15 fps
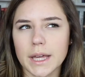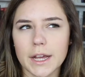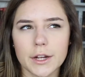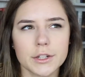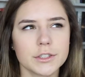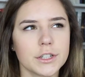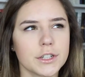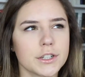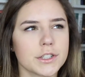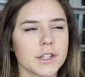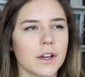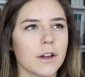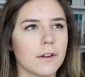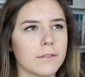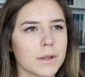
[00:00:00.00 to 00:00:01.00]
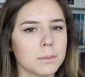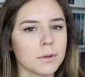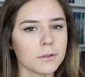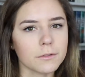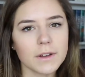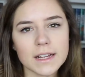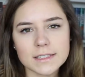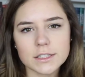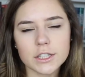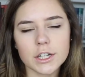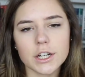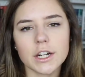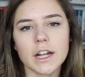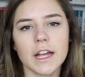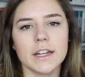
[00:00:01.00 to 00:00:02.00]
characters of the
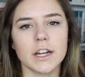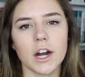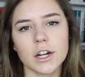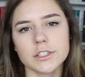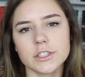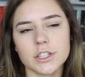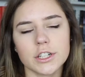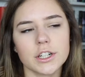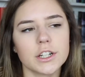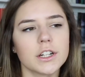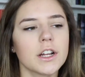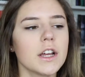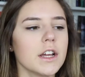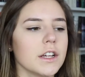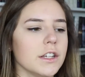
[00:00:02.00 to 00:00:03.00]
professor and Hunter.